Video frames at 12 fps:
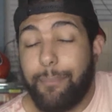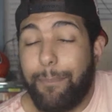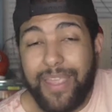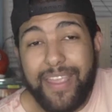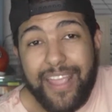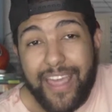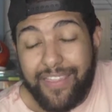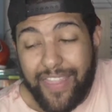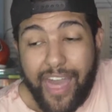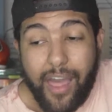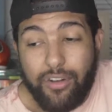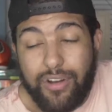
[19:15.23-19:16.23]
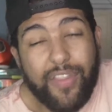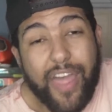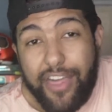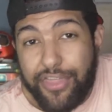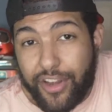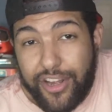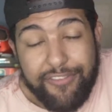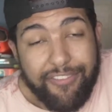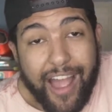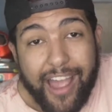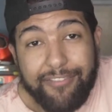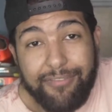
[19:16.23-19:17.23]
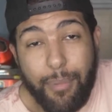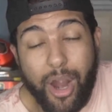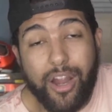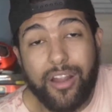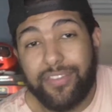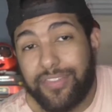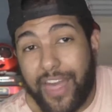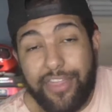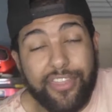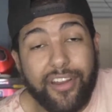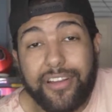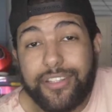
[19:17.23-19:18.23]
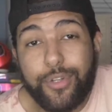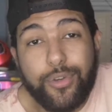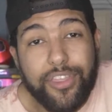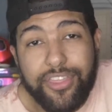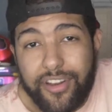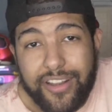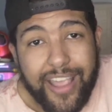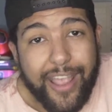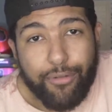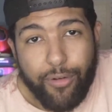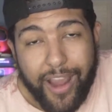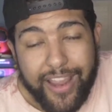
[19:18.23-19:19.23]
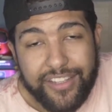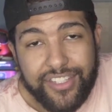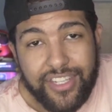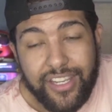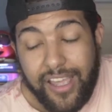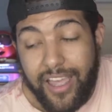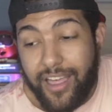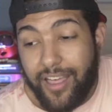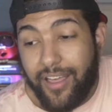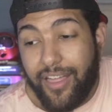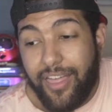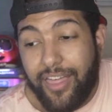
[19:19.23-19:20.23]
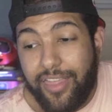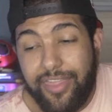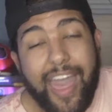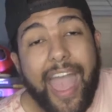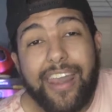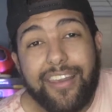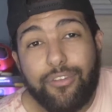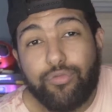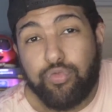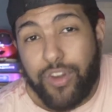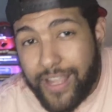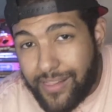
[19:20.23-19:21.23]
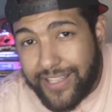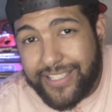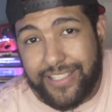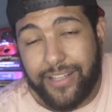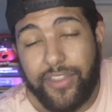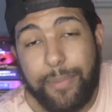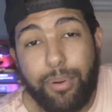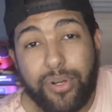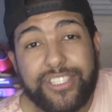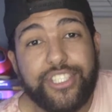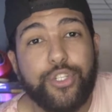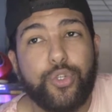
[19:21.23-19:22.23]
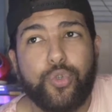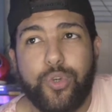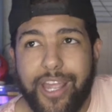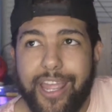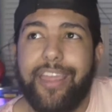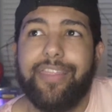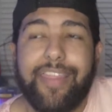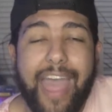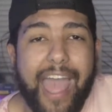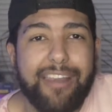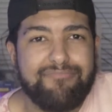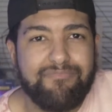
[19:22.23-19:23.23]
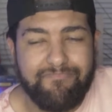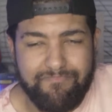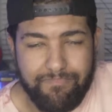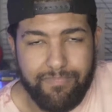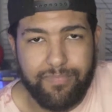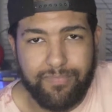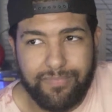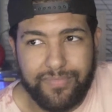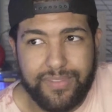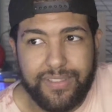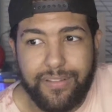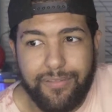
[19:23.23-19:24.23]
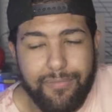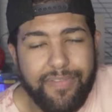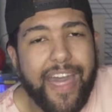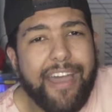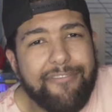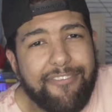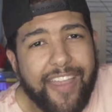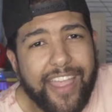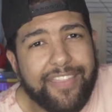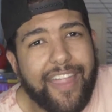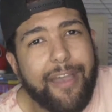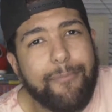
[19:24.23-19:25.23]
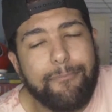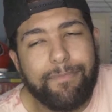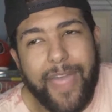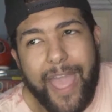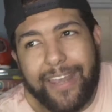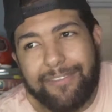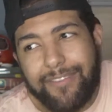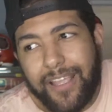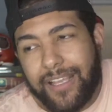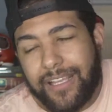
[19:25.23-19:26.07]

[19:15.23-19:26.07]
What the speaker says: Being at that around that 35 mark, that 32 to 38 range, that realistically puts you in that vein, that